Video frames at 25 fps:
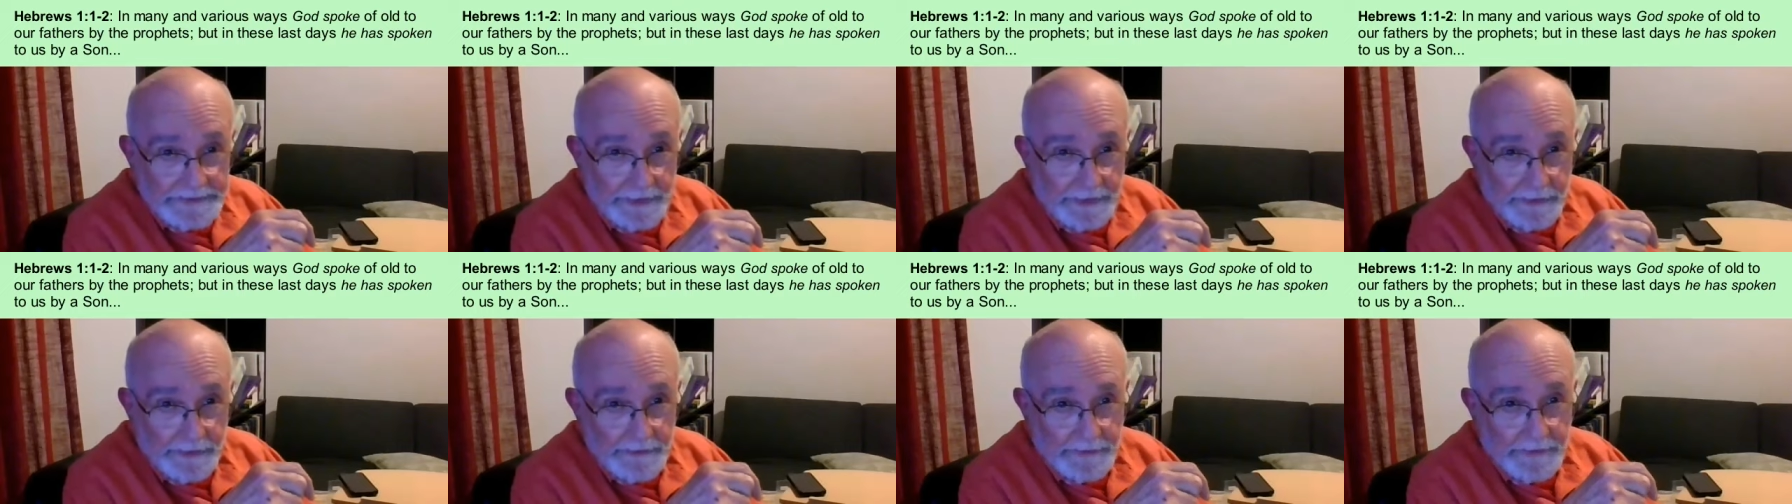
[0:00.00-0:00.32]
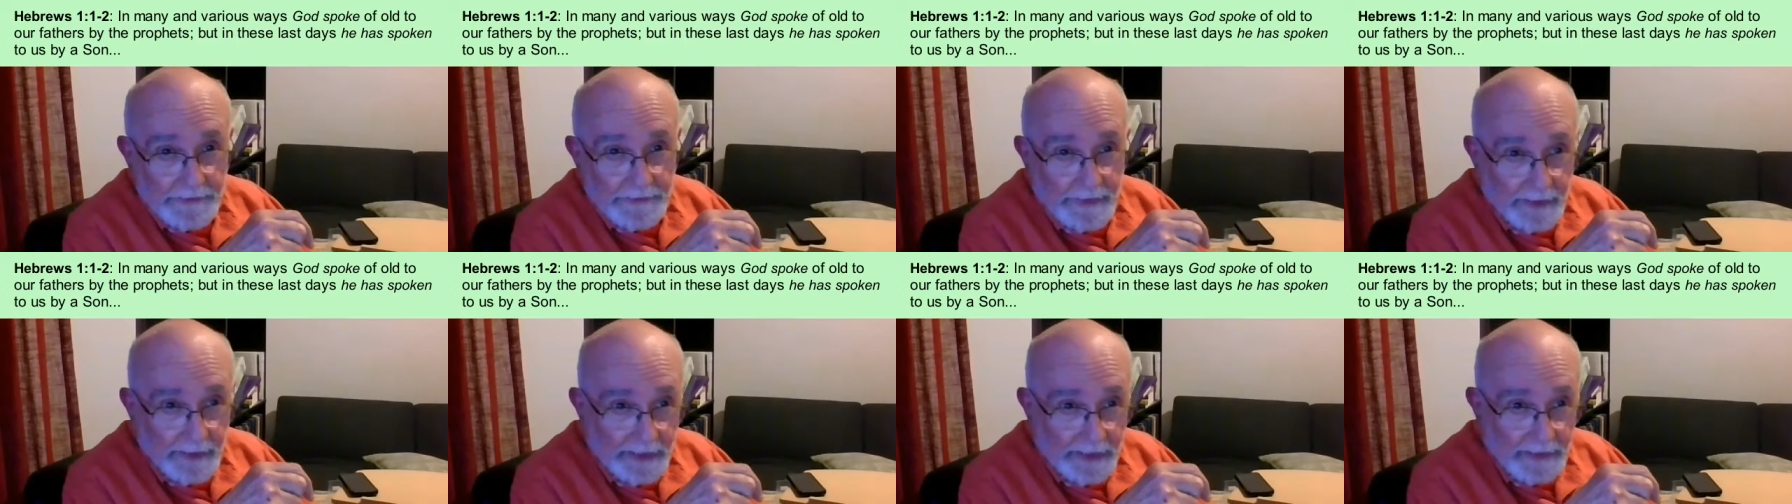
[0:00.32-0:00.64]

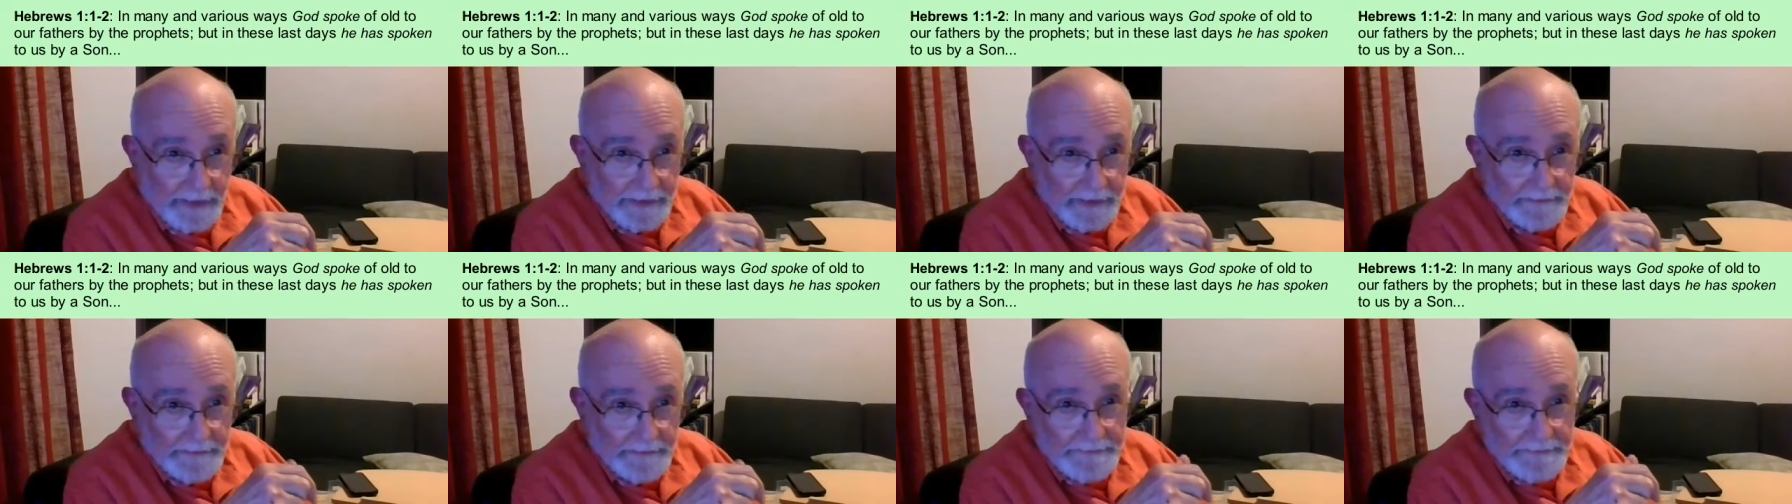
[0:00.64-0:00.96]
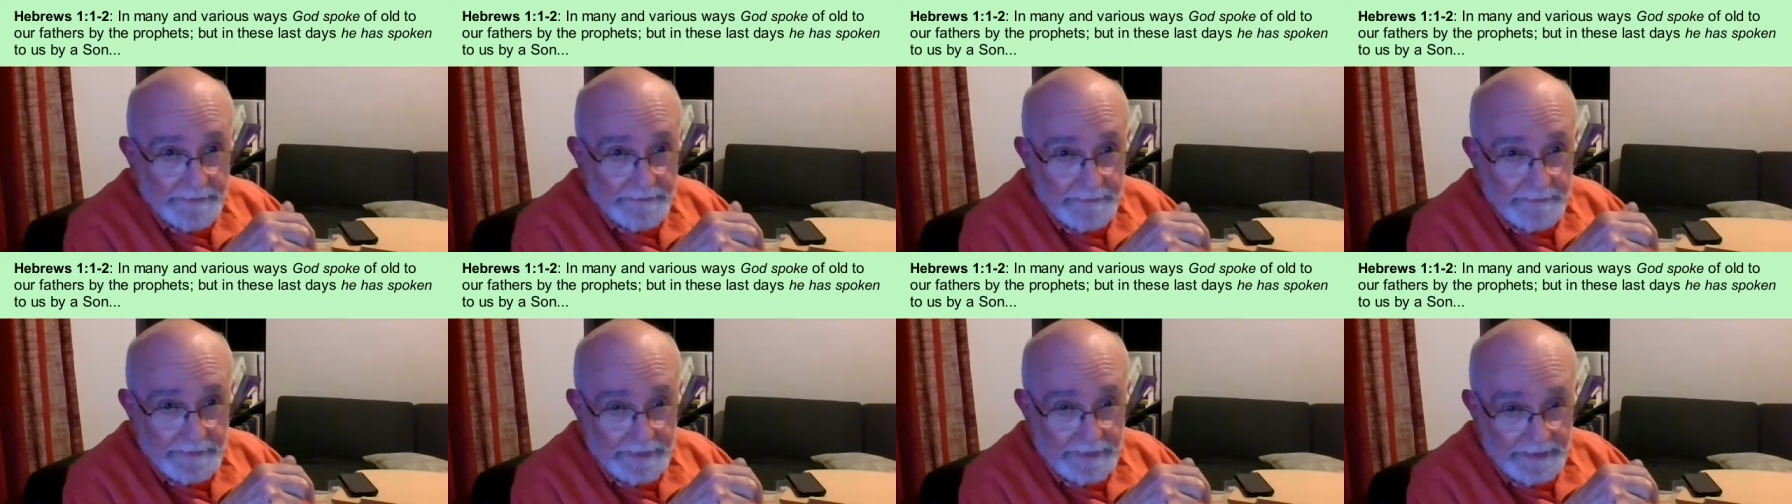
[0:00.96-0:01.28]
So God
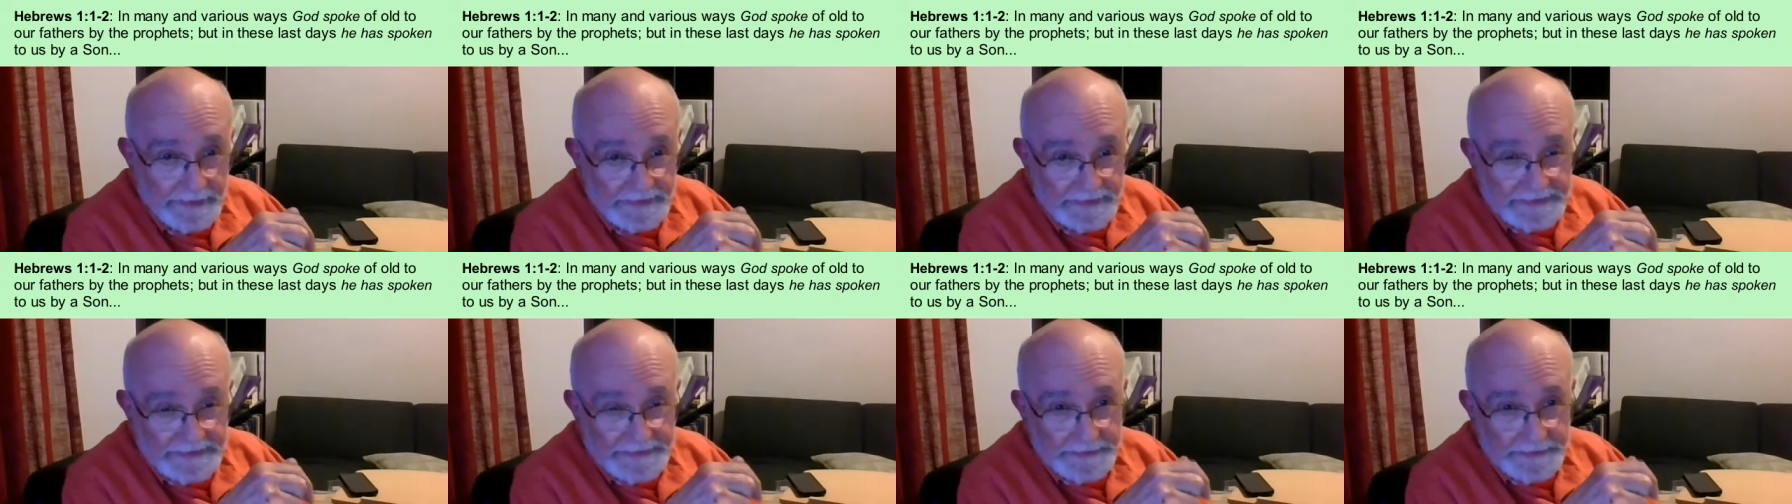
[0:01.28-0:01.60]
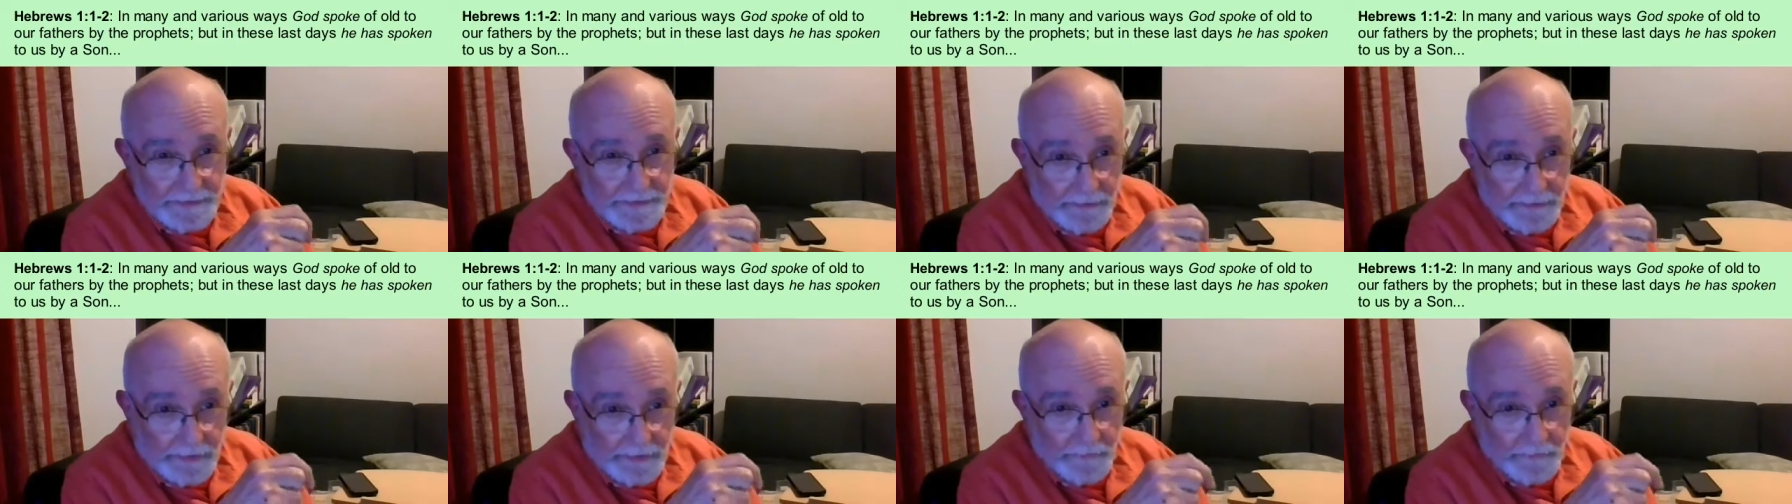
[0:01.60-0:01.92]

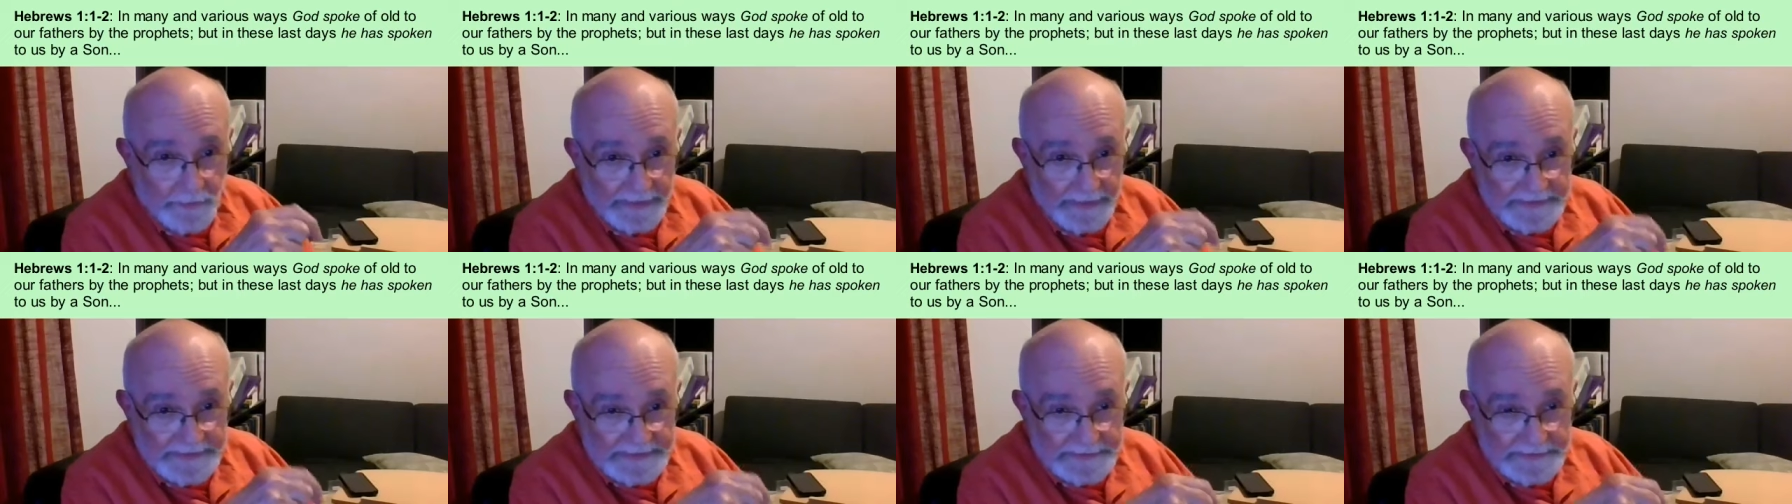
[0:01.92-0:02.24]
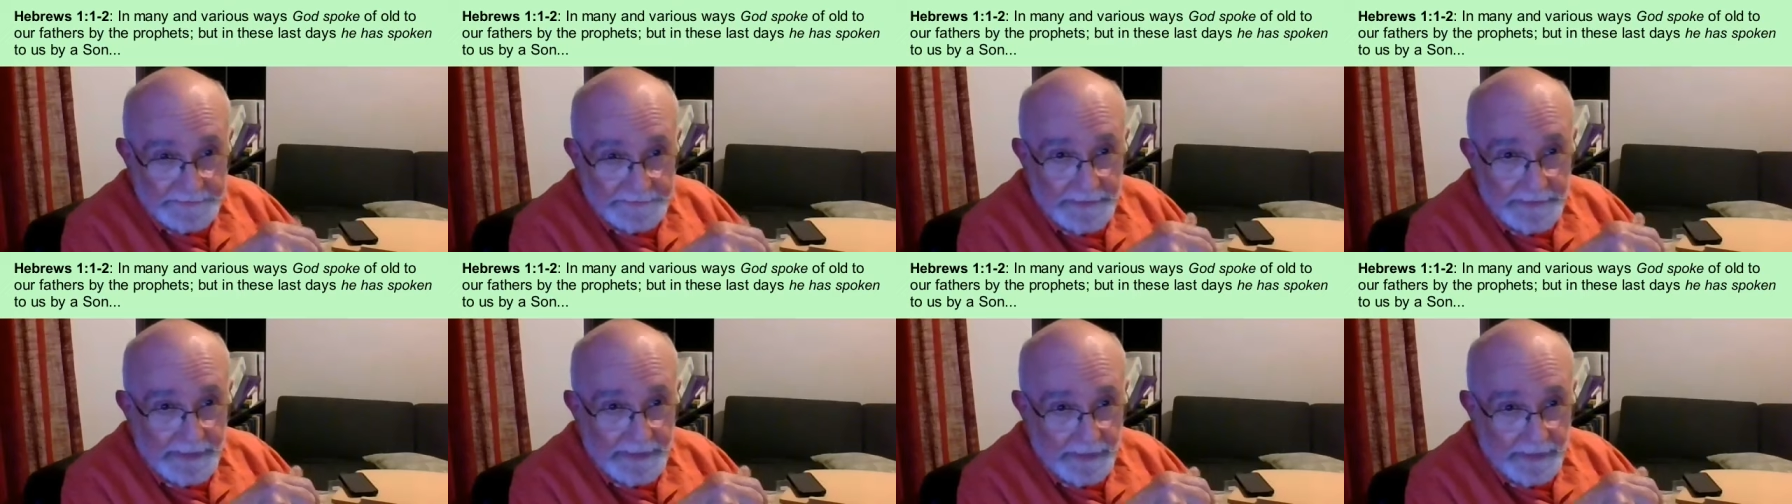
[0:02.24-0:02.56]
is
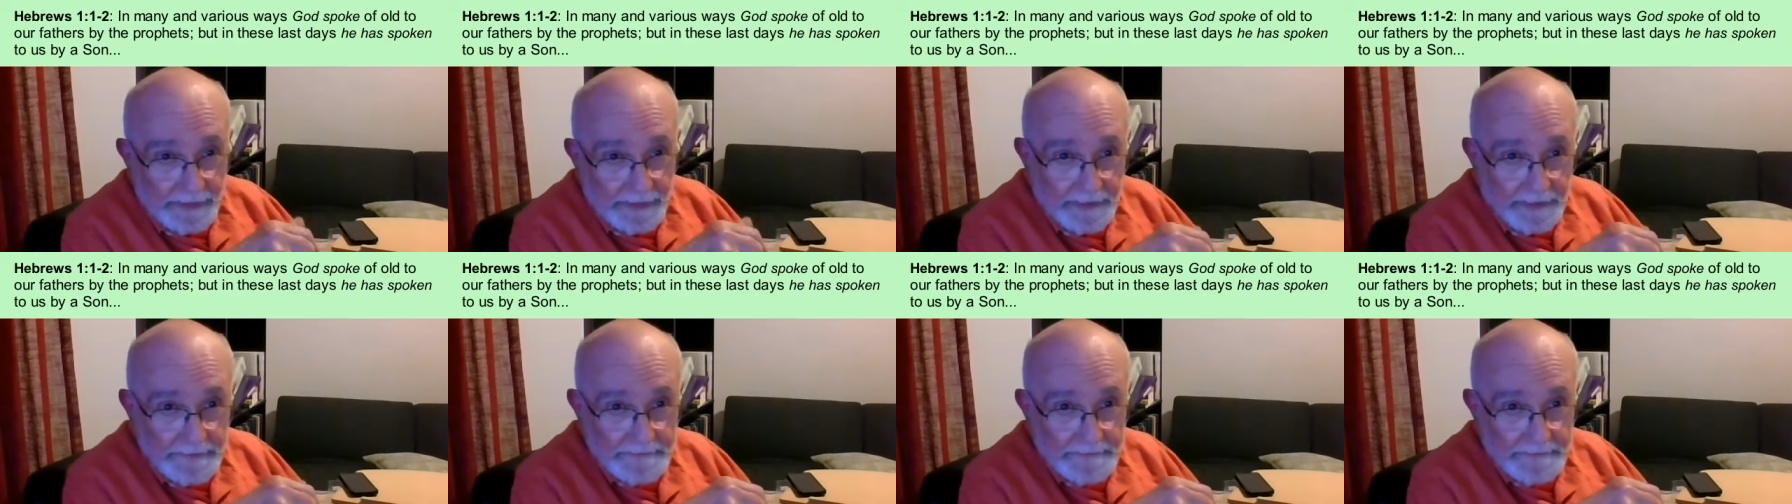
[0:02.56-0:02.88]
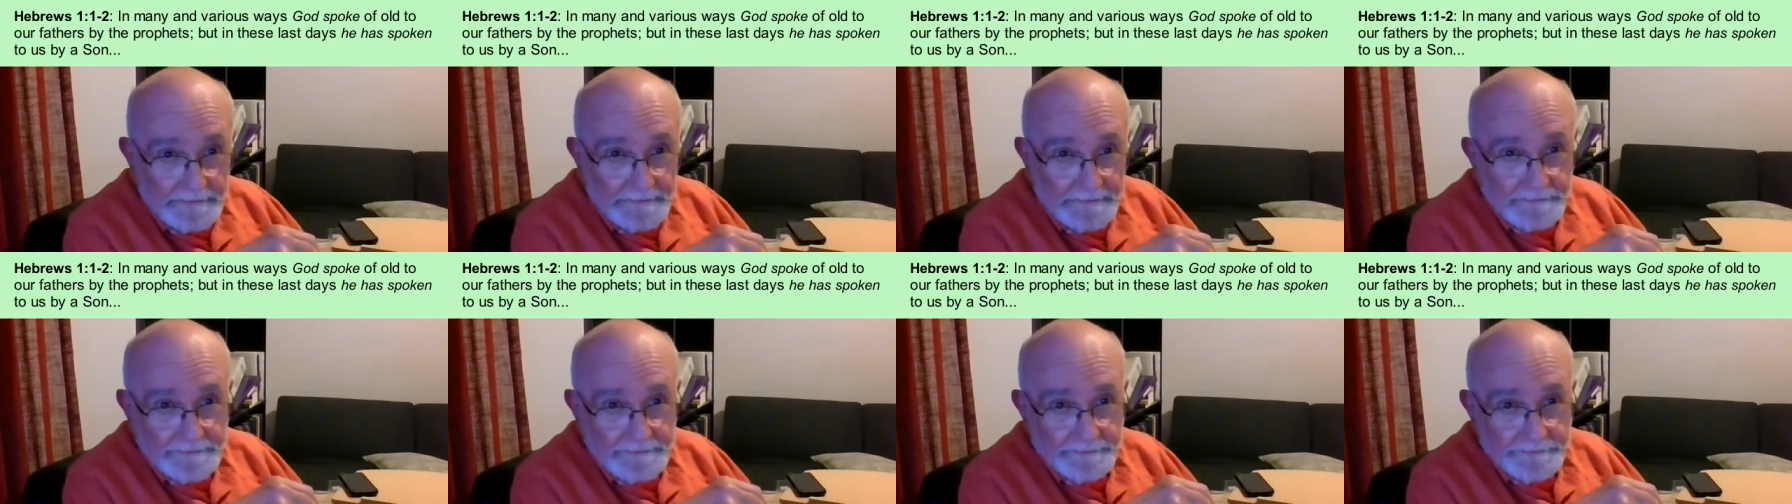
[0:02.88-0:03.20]
always speaking.
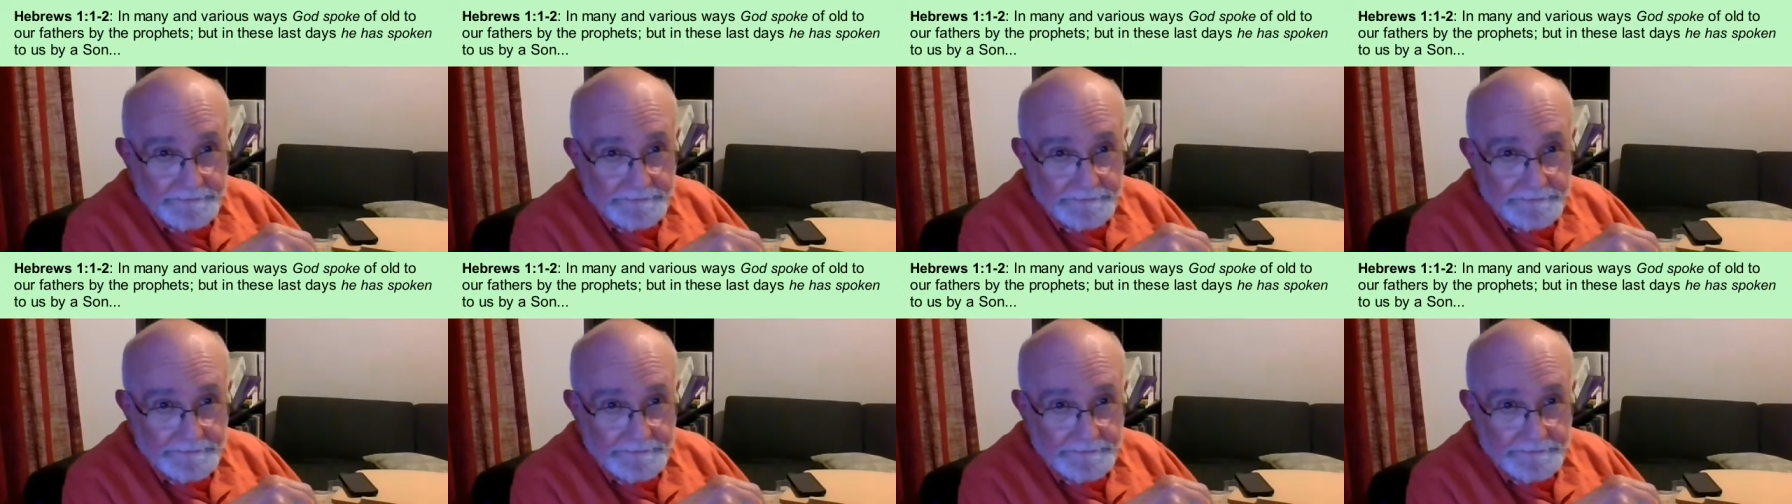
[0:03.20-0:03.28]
